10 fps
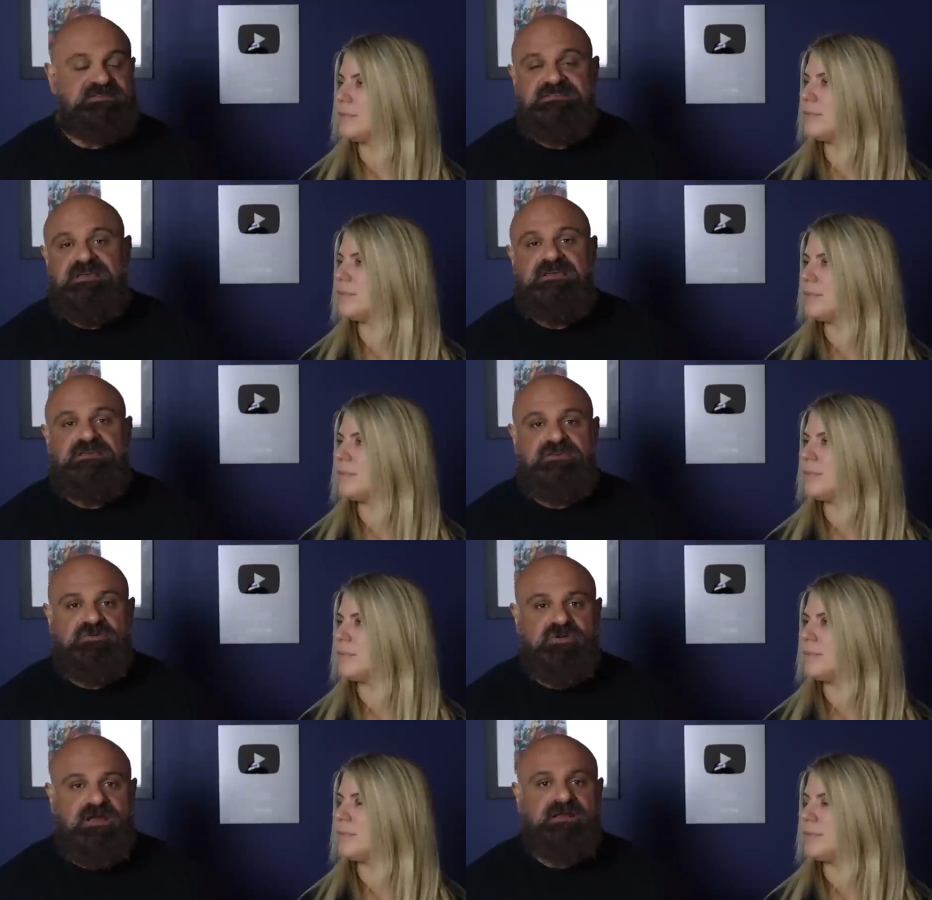Speaker 1: you say in
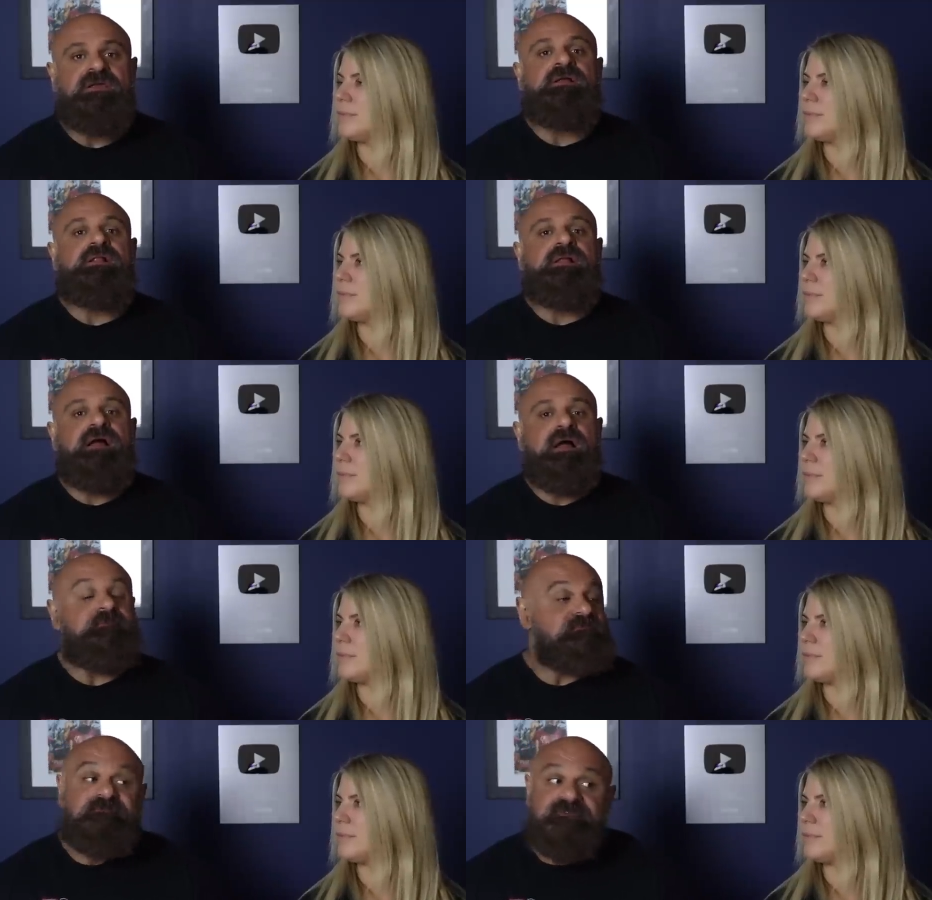Ukraine,
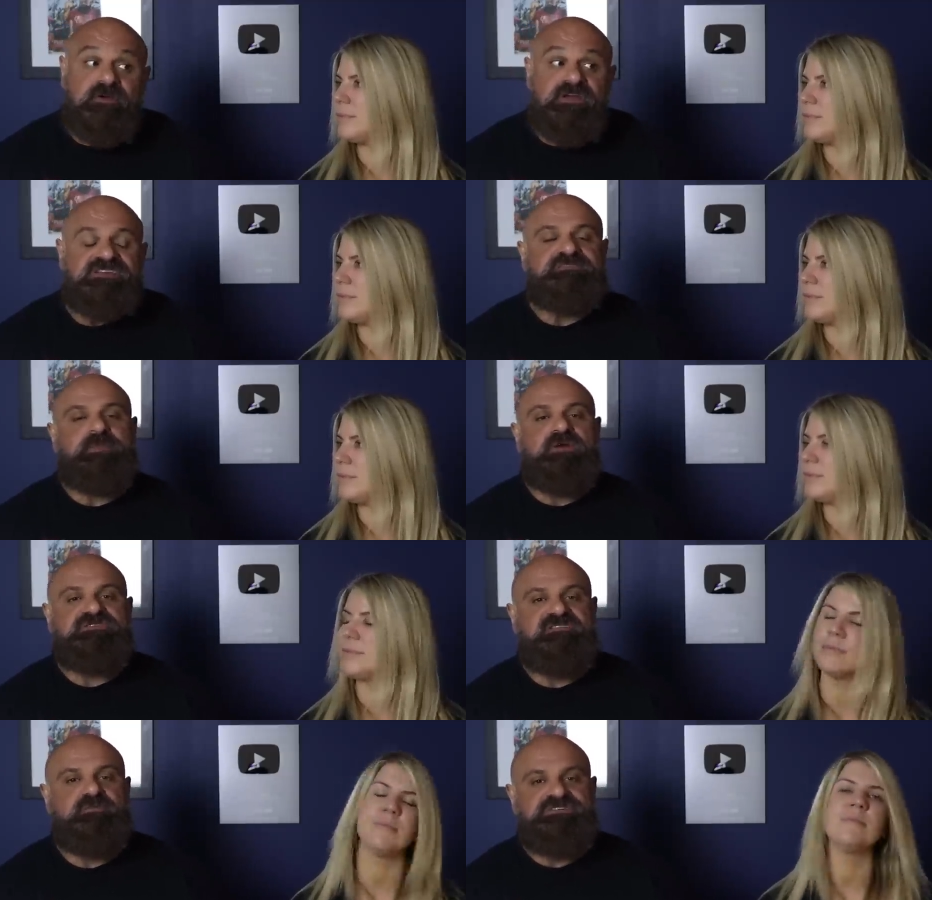um, very
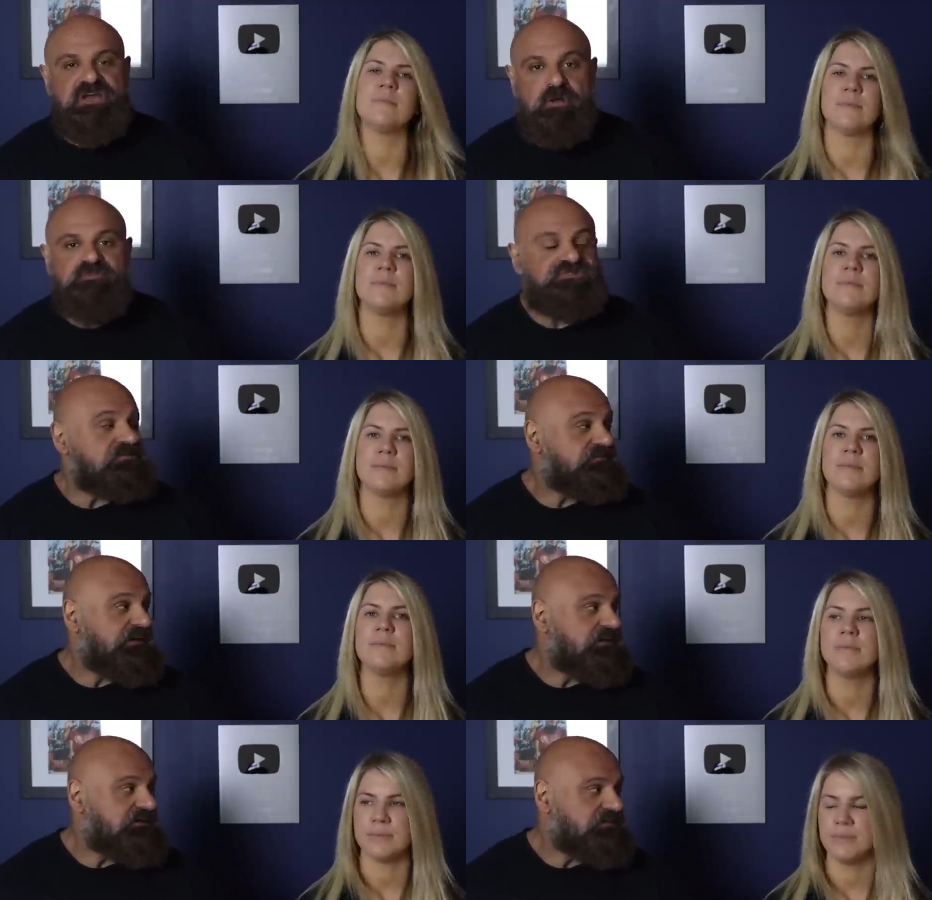explosive, which helps on an
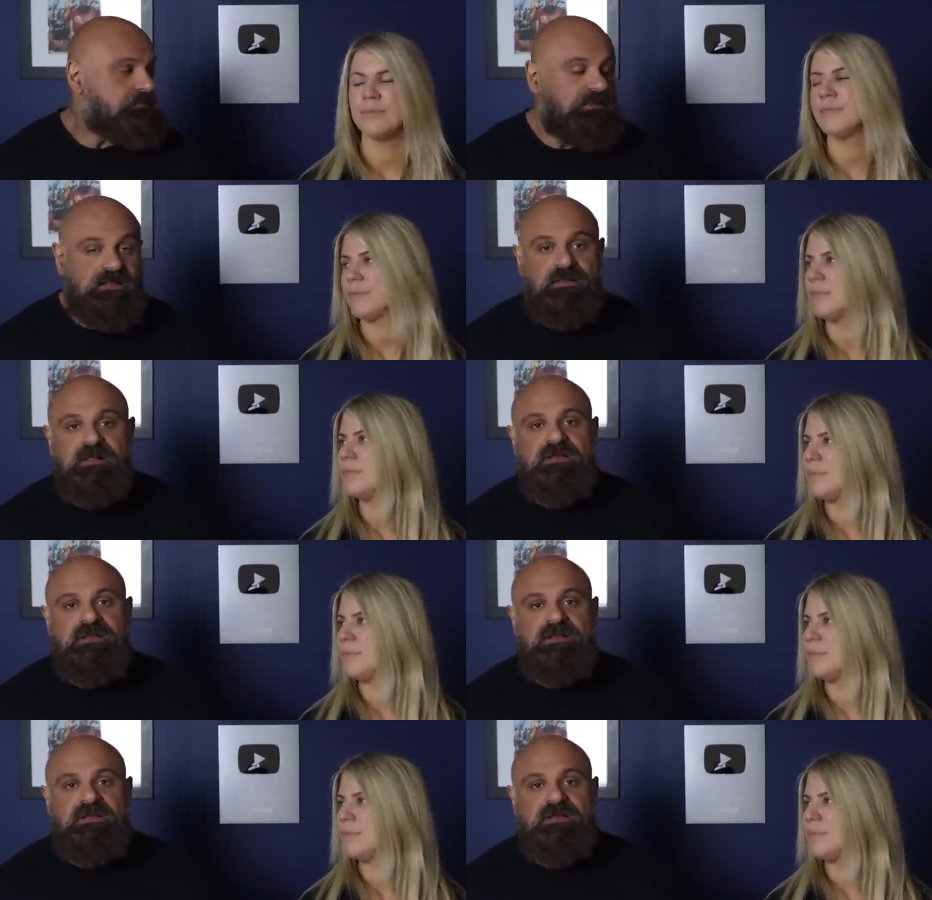event like dumbbell.